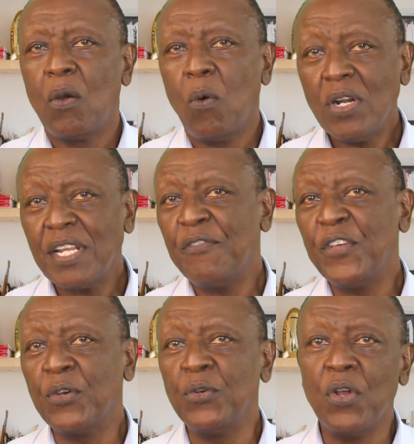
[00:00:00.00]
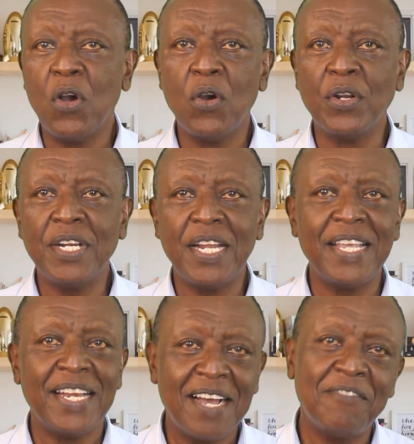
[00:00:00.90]
What if you could own
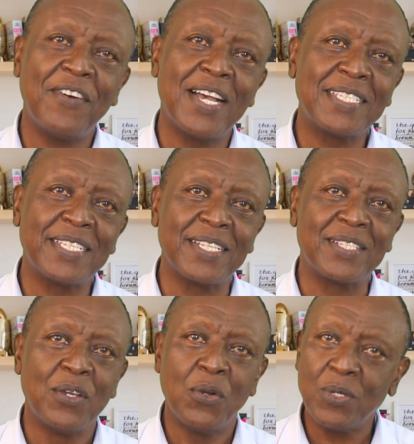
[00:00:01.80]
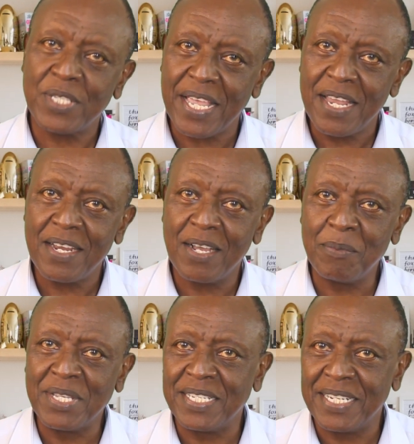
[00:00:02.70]
enough assets whose
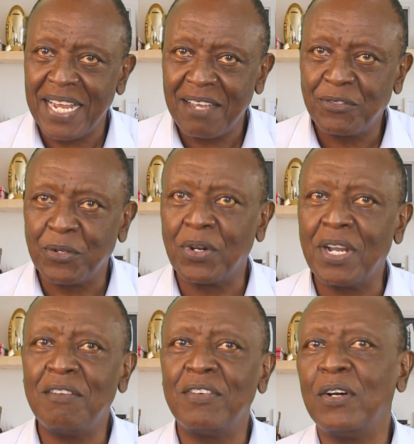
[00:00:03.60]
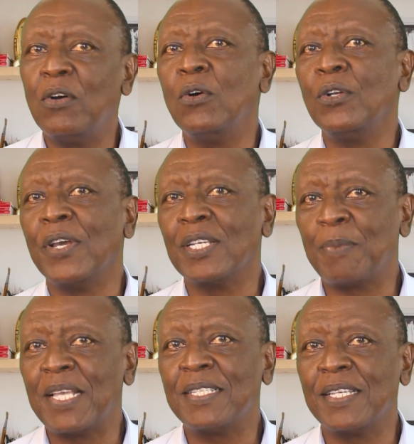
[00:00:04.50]
income is enough to cover all your
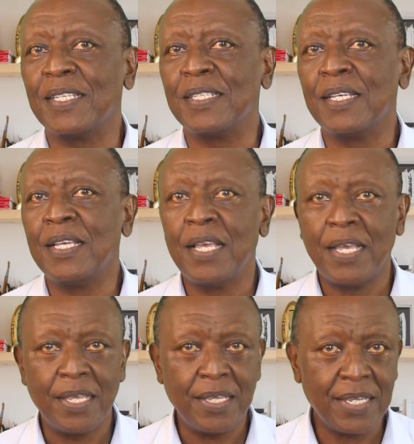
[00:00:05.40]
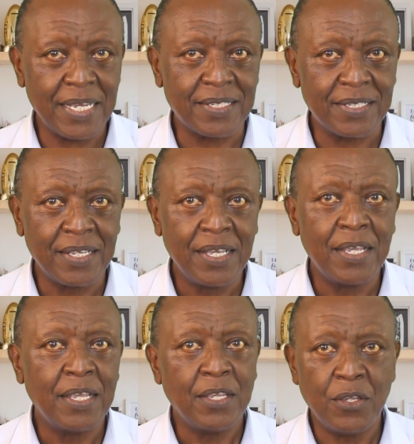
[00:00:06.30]
expenses? Yes,
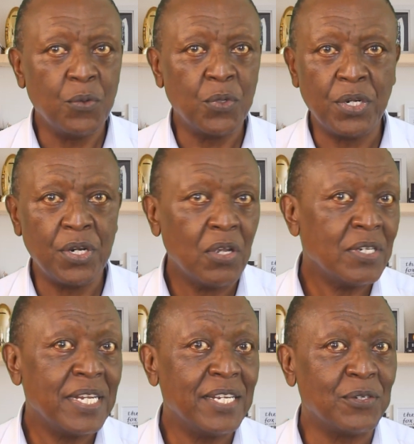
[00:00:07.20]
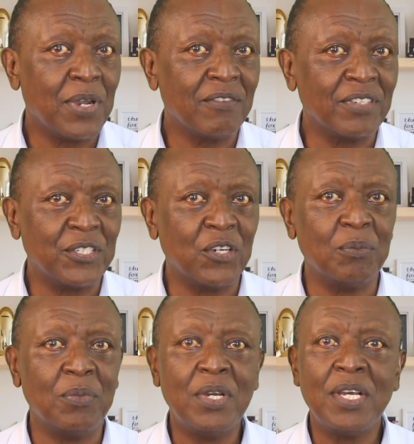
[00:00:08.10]
you would not need to have a job.